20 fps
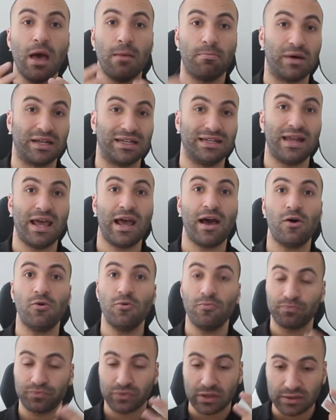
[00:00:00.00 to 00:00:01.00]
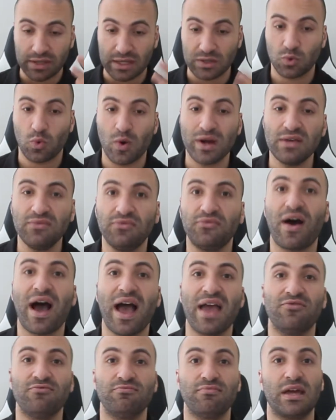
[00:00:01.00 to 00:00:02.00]
But now the
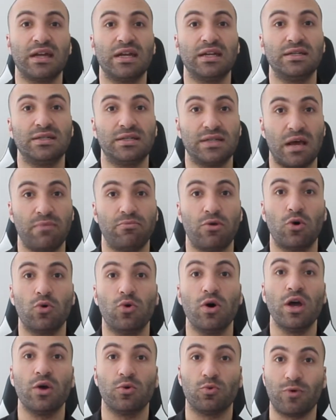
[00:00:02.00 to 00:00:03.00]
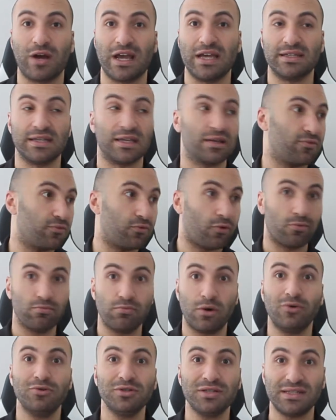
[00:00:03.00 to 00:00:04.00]
25-minute demo rating for
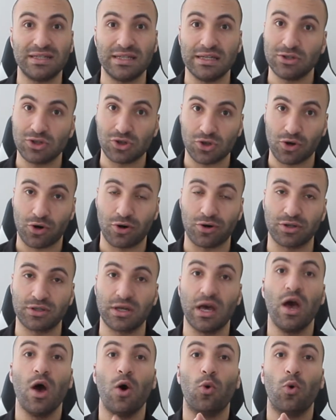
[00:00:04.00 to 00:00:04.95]
most teachers